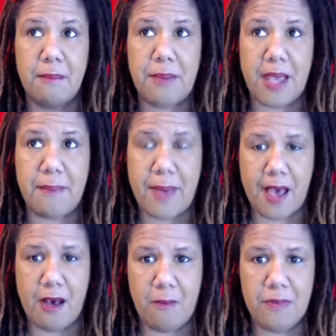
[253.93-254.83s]

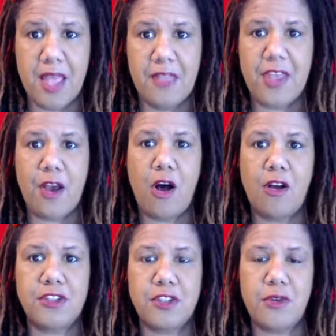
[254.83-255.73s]
PayPal, they
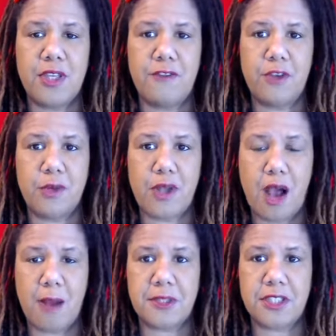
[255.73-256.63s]
also give you an
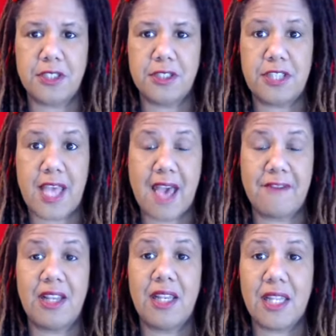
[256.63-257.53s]
option to have
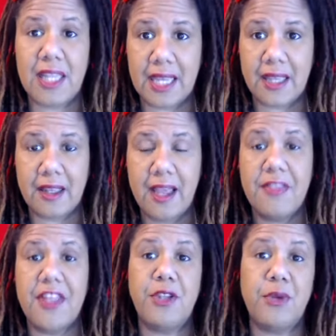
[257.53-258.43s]
a link
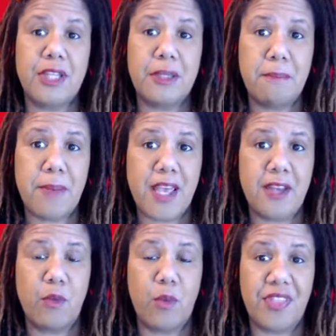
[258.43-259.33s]
that you can
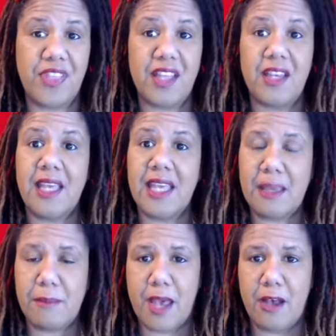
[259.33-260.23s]
embed within
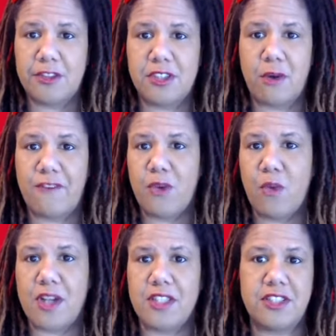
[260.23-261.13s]
email. So if you
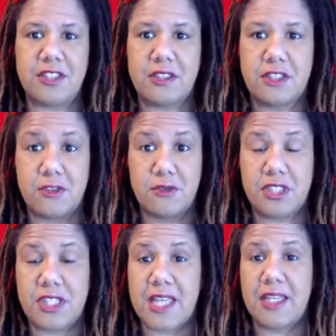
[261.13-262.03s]
wanted to
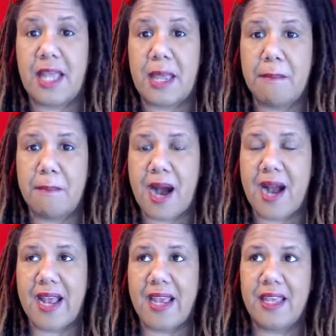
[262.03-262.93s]
send the
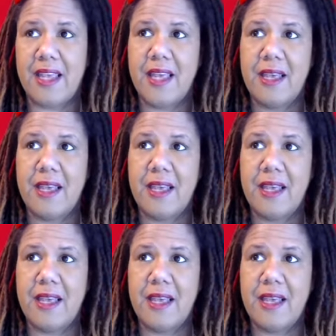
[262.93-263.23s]
buy